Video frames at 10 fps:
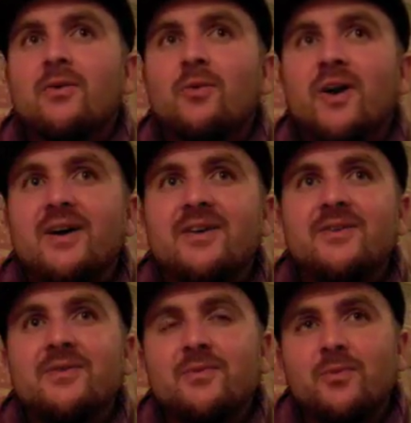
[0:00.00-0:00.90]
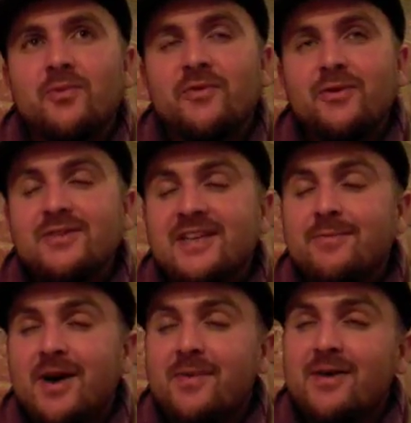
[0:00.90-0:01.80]
Well, the first
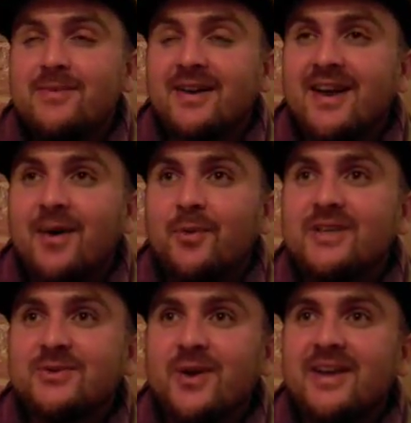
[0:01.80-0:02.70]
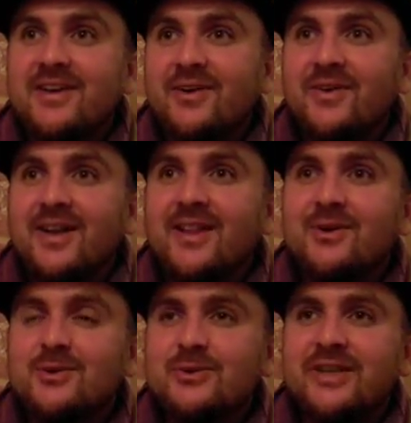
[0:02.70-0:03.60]
hip-hop album I got was Radio, LL
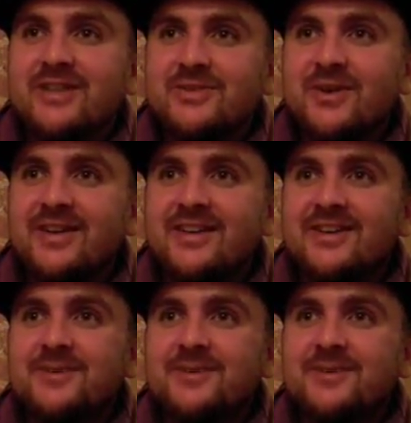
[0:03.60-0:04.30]
Cool J's Radio.